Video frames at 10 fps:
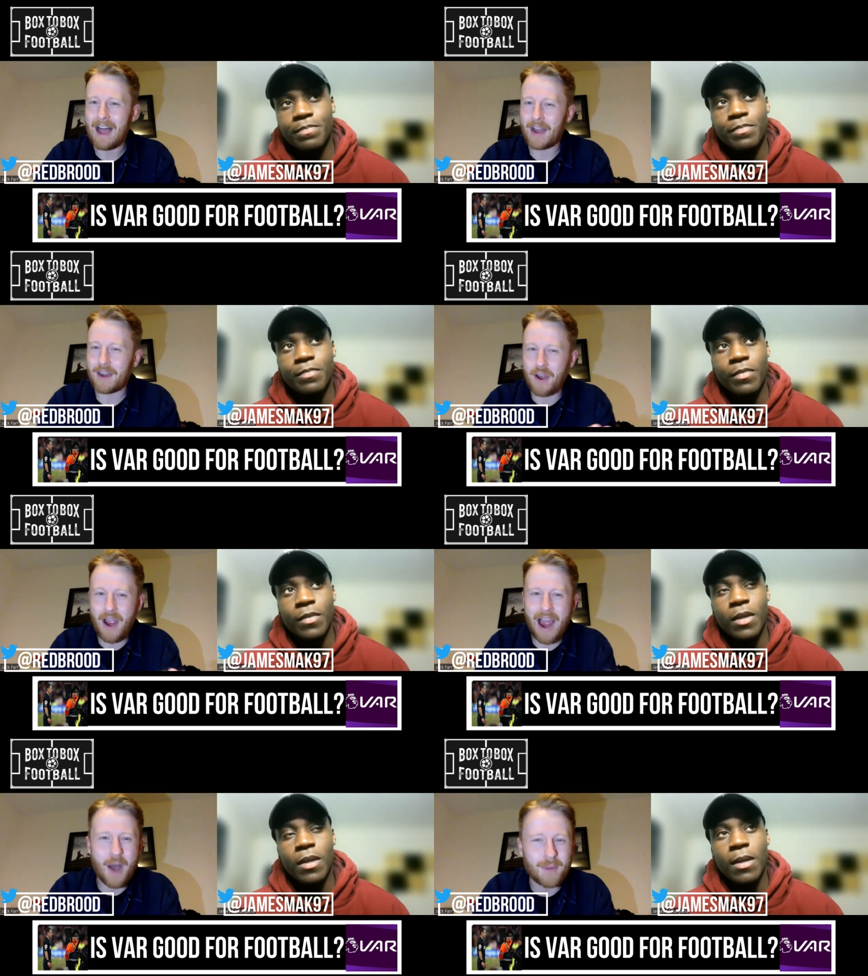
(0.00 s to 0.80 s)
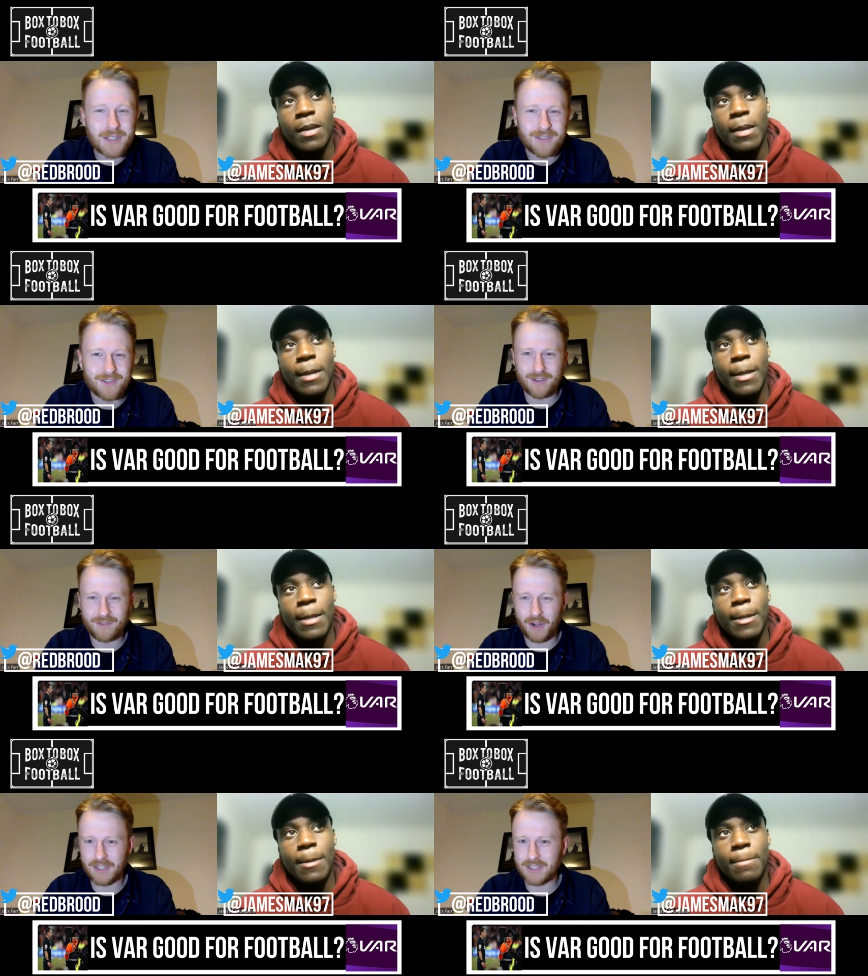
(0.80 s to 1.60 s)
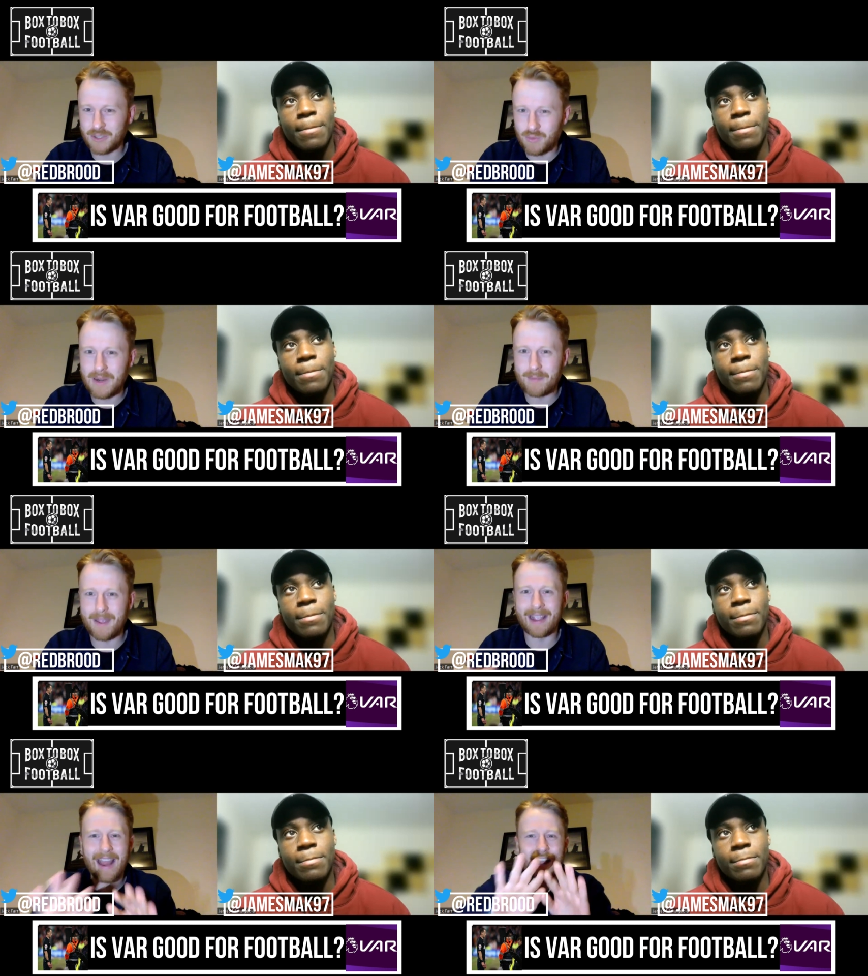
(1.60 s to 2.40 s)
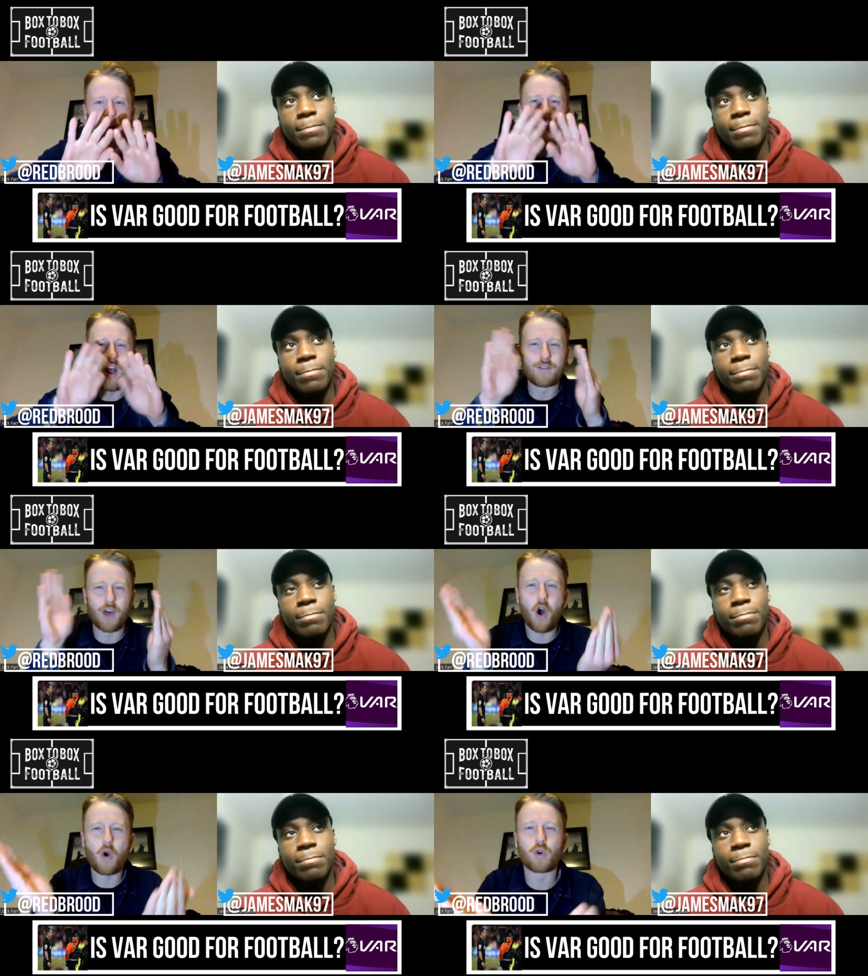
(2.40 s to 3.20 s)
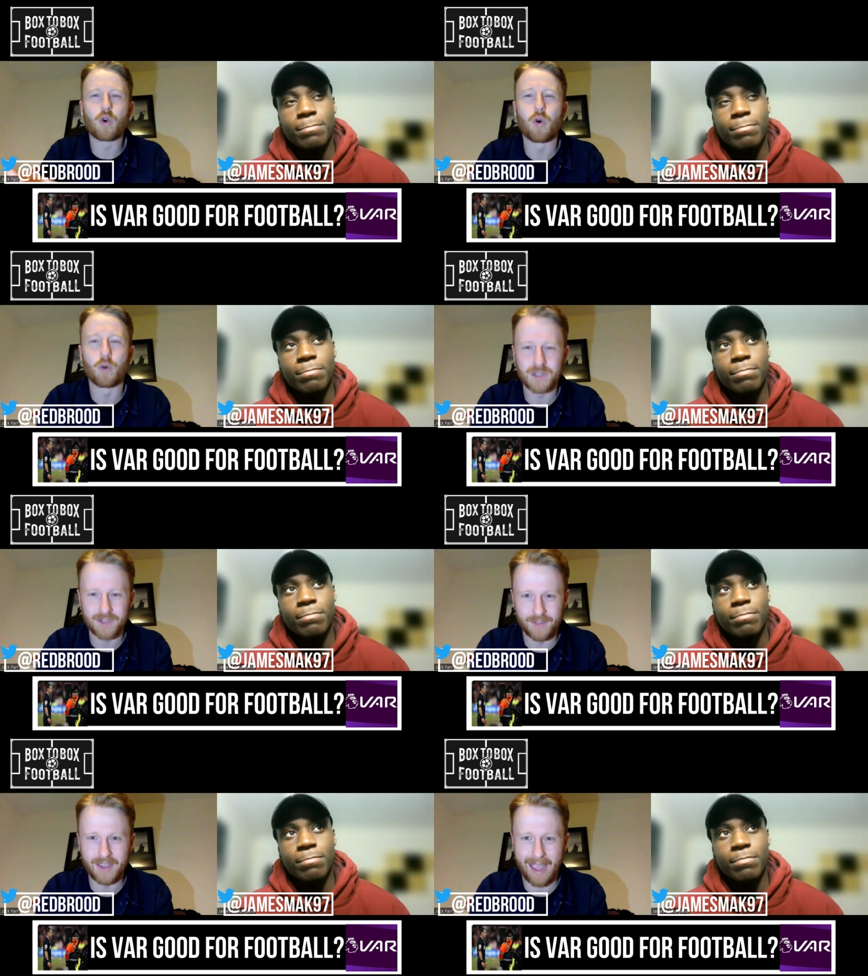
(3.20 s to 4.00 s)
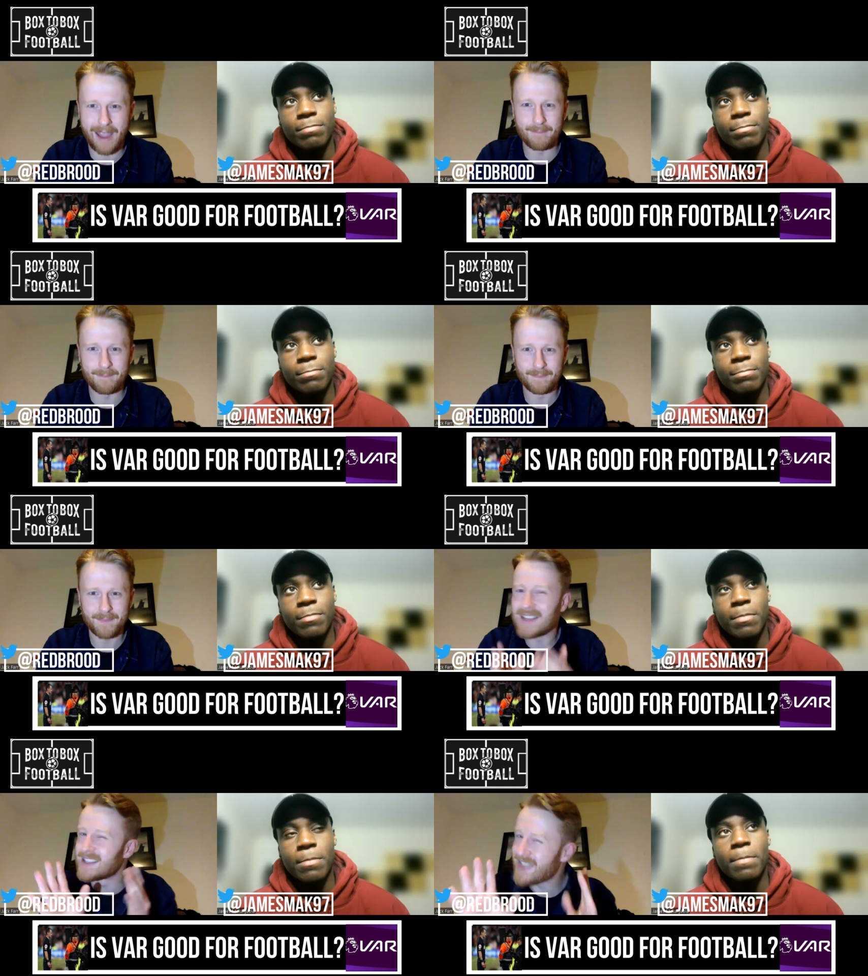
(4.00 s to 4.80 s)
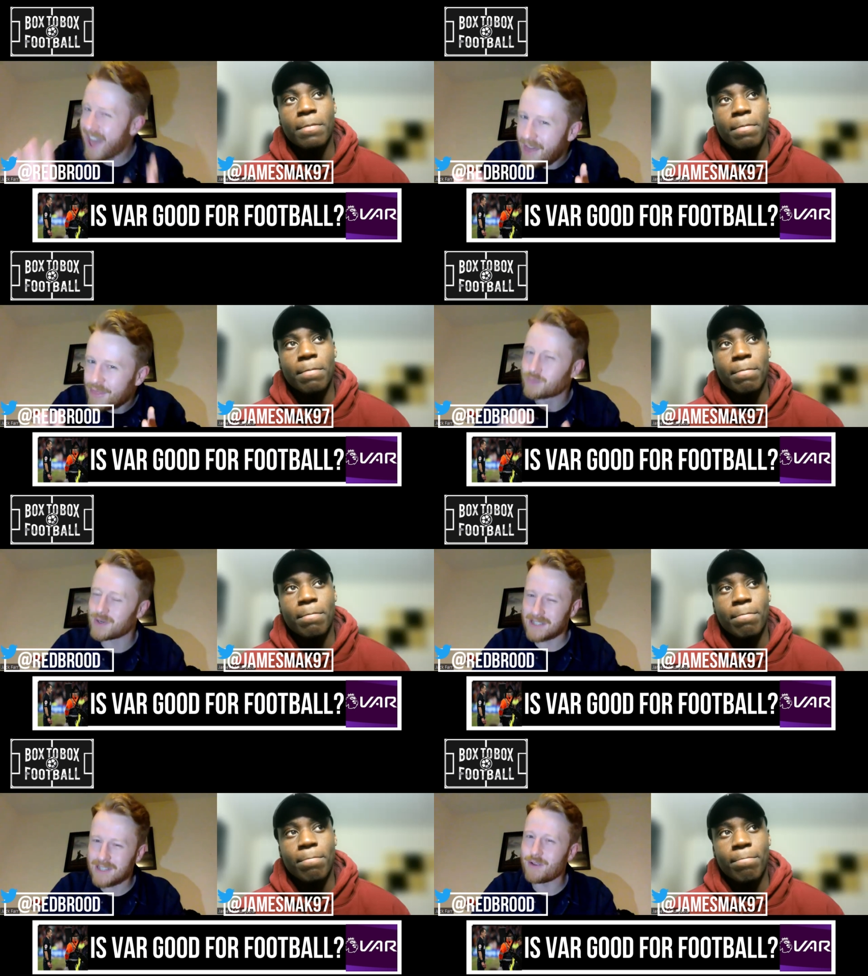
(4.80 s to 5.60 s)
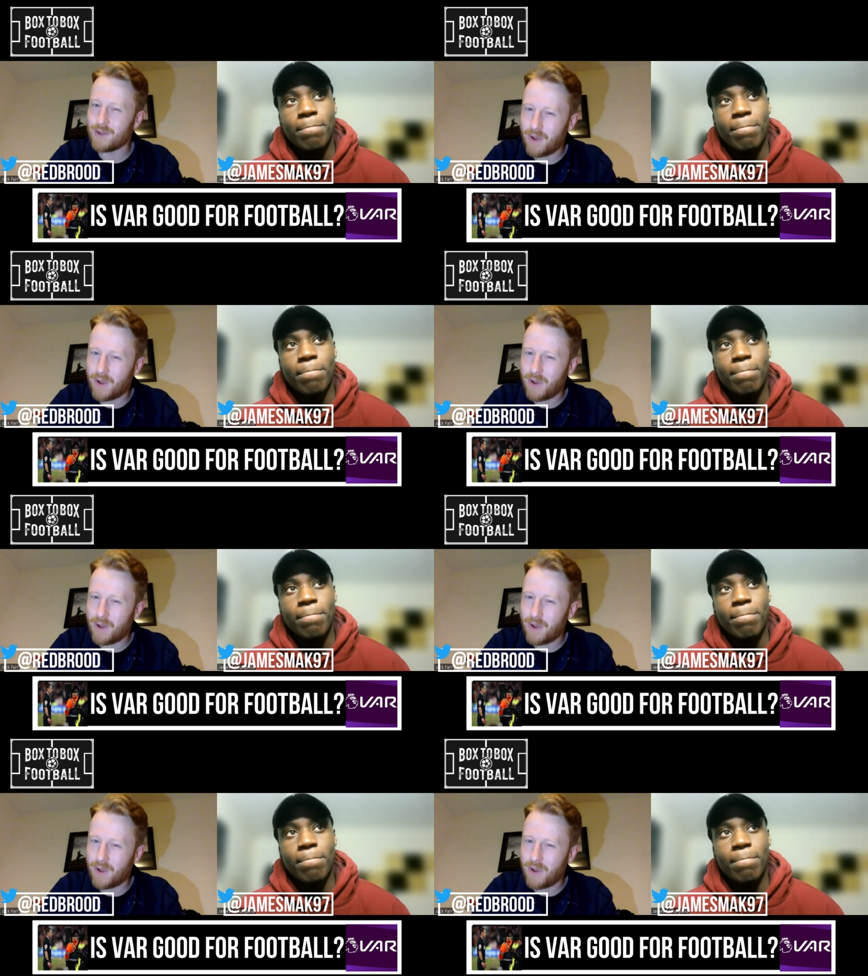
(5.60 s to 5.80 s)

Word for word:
Speaker 1: I don't know how much of an advantage is really being gained over the whole course of the game. Is that the reason you